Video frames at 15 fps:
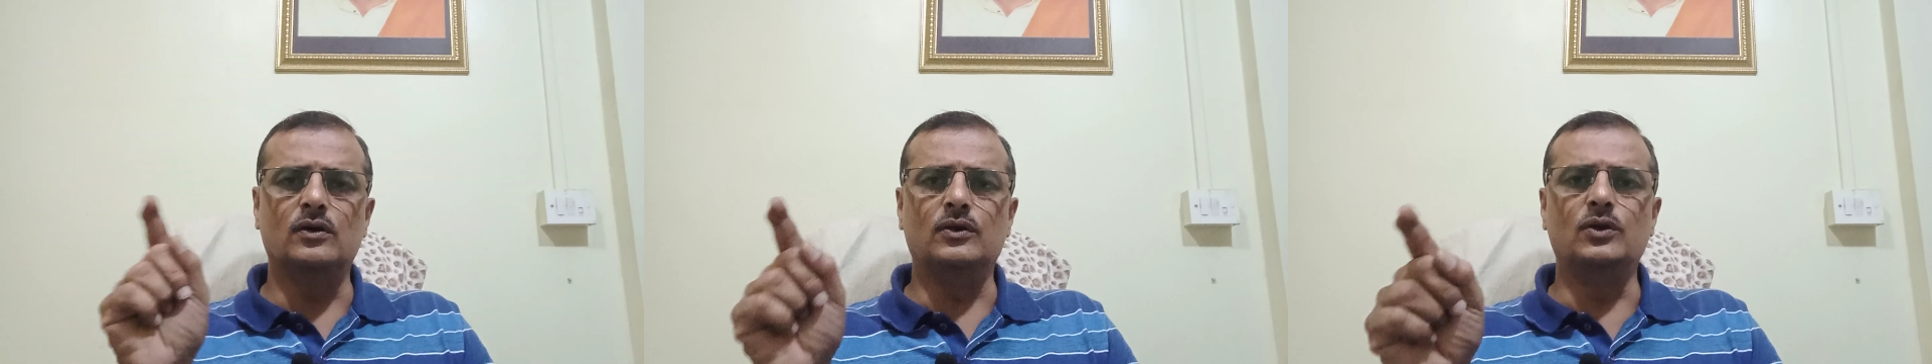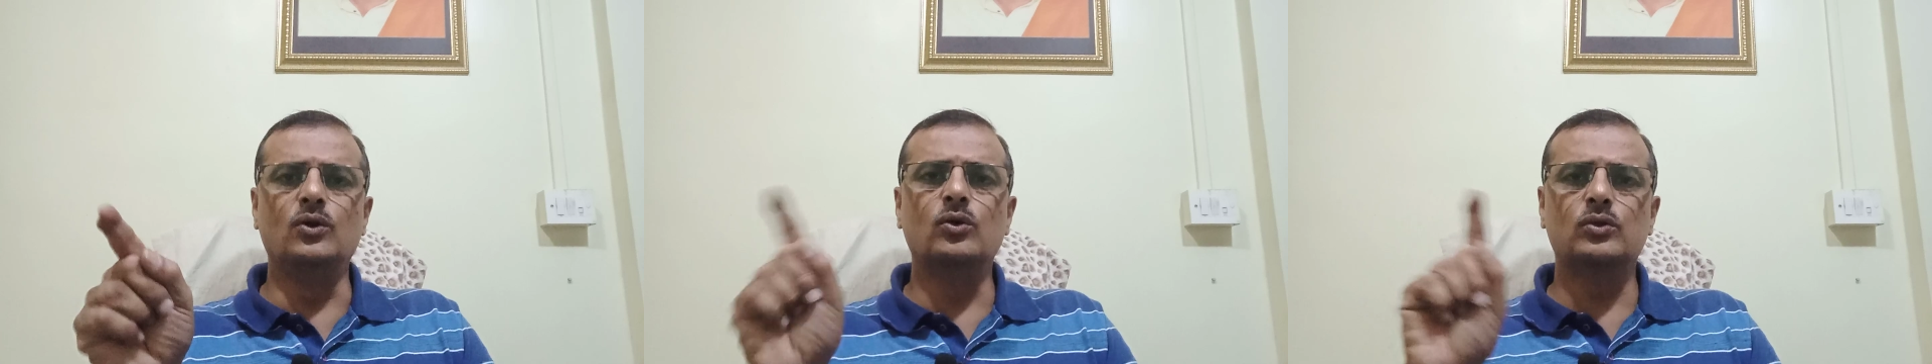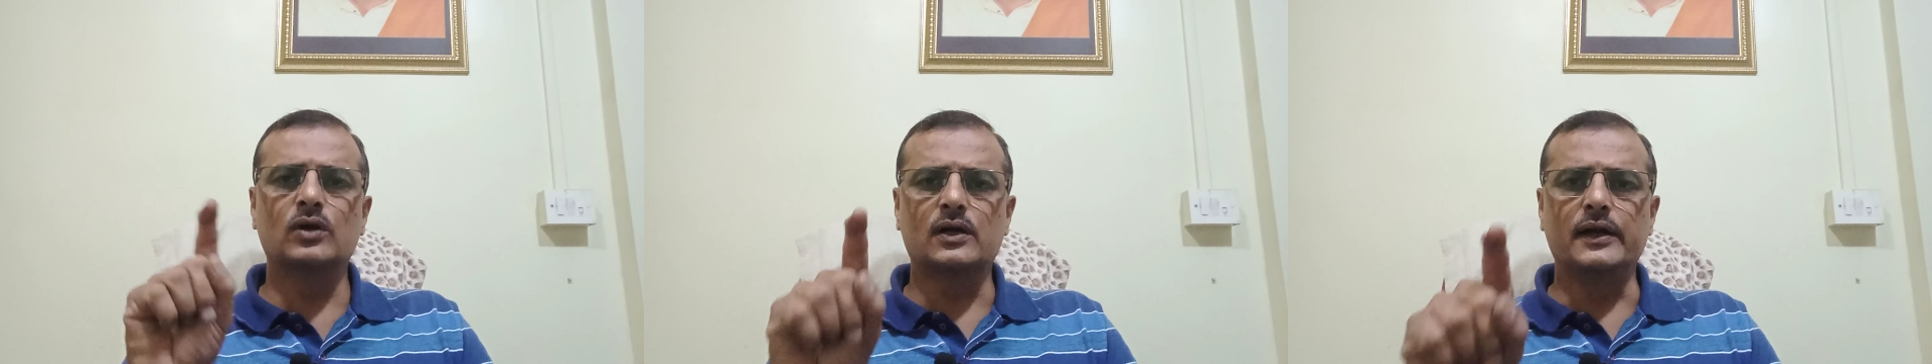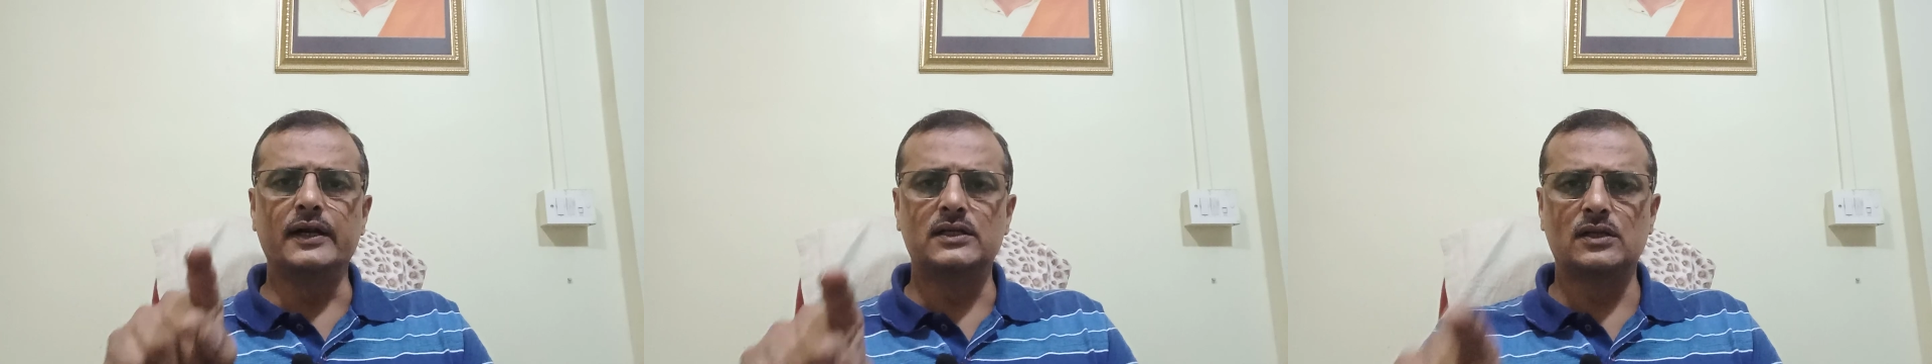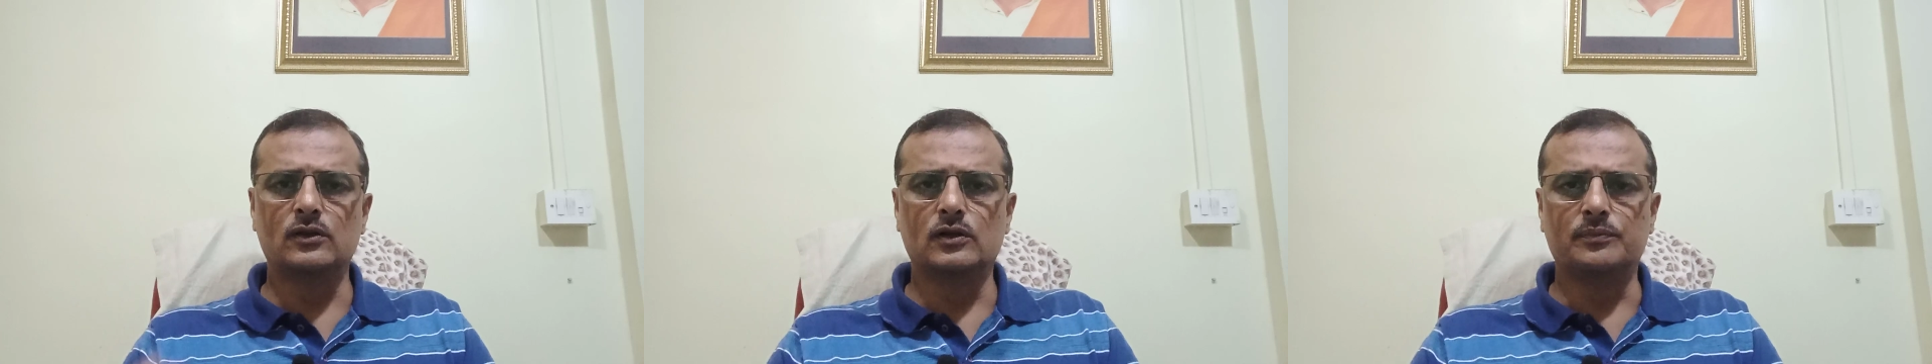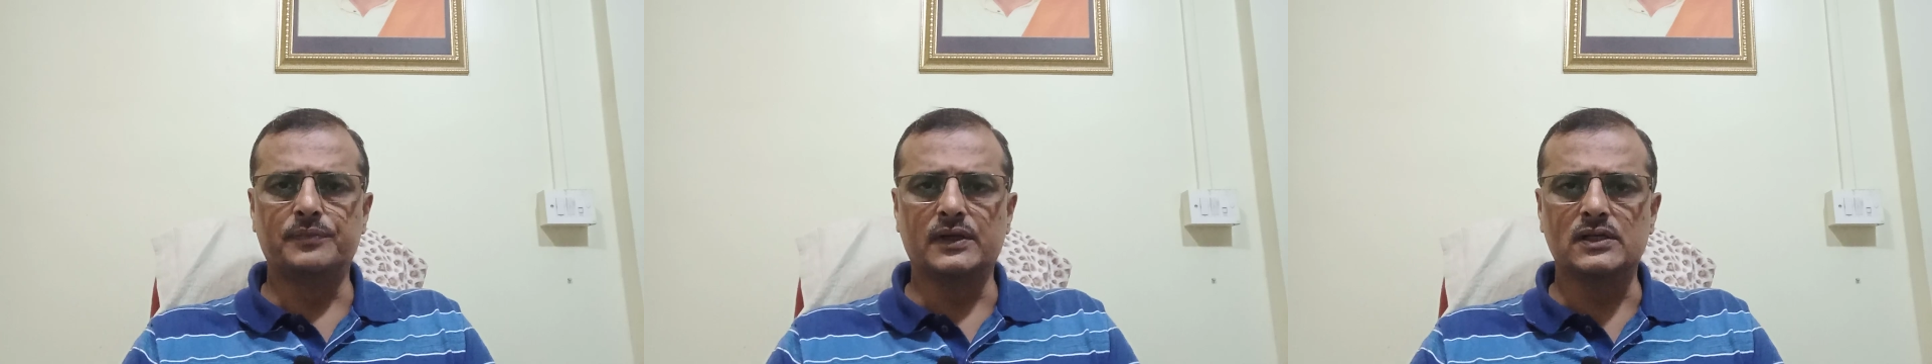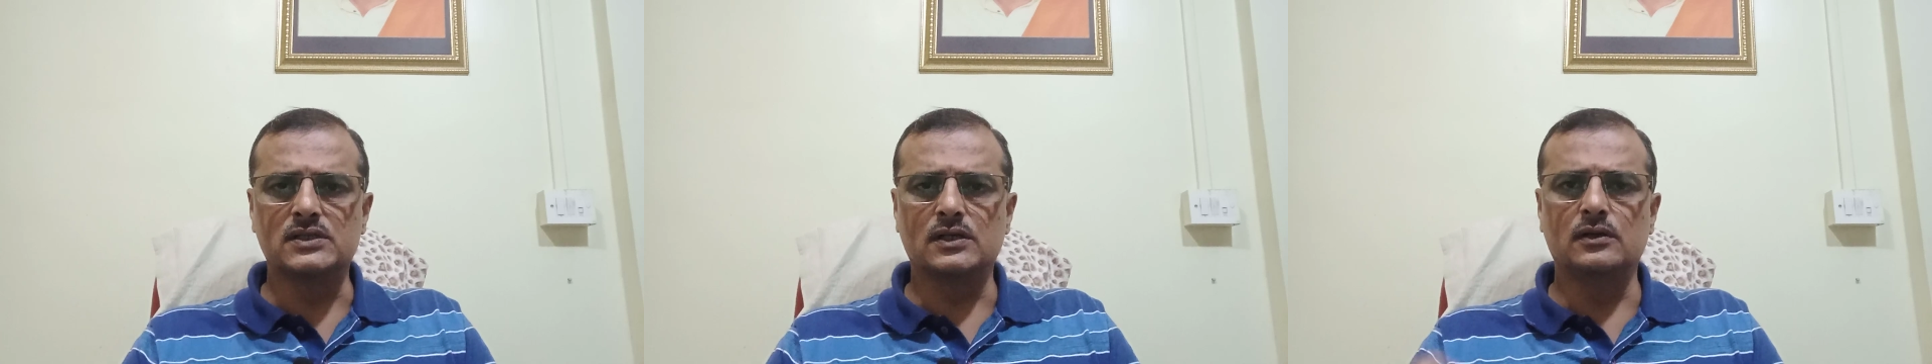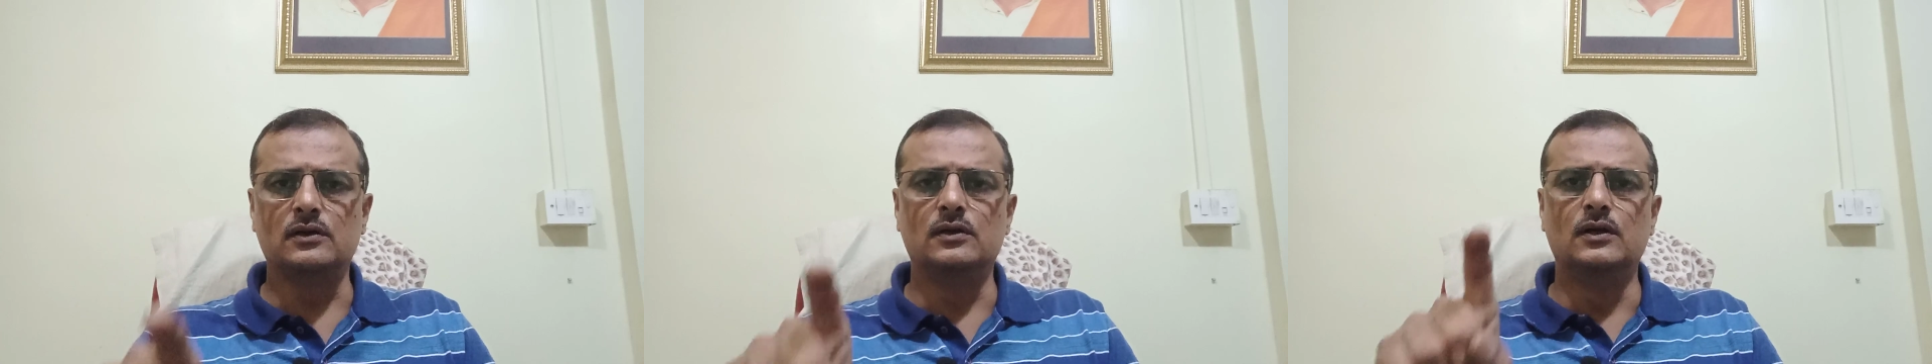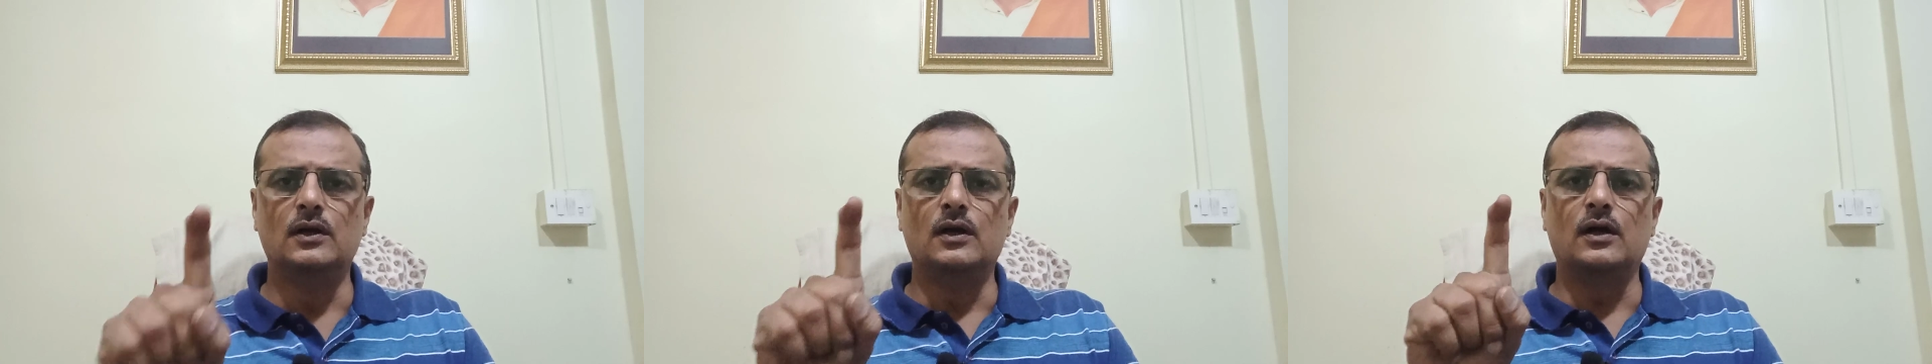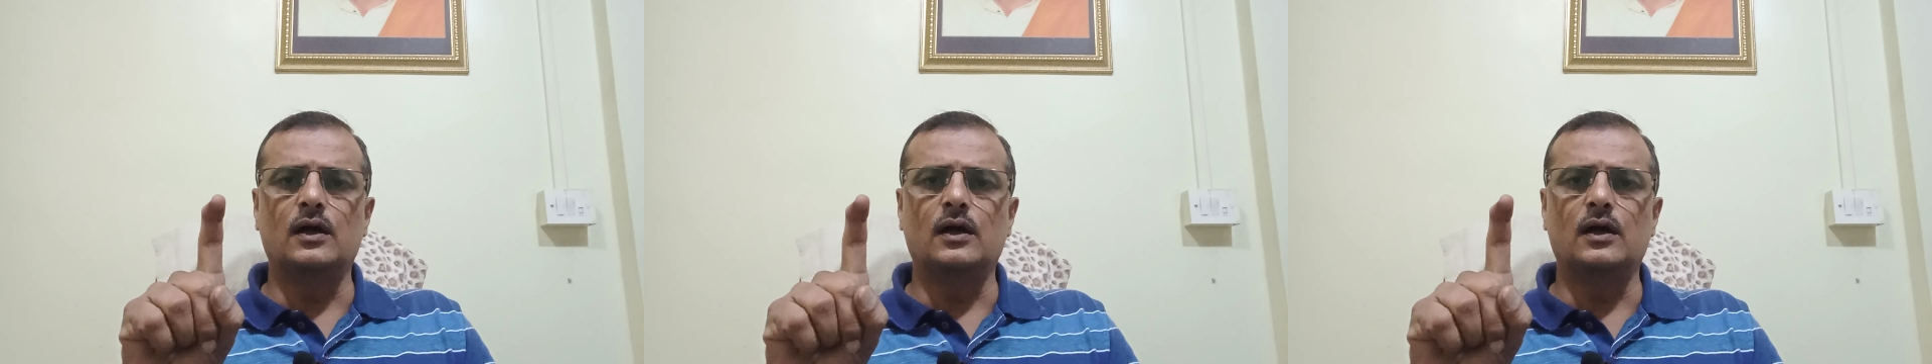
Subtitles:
you know the condition of the patient,